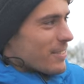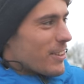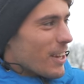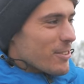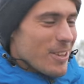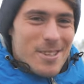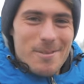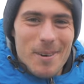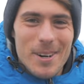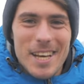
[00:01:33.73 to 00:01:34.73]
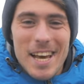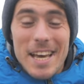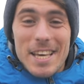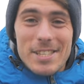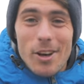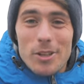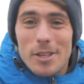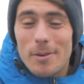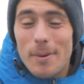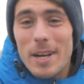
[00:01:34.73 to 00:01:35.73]
thanks for the support, he's
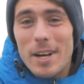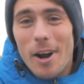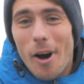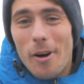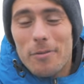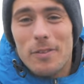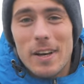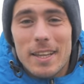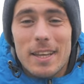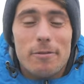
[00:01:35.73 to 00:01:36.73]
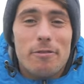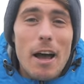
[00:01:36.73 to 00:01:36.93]
also the winner of the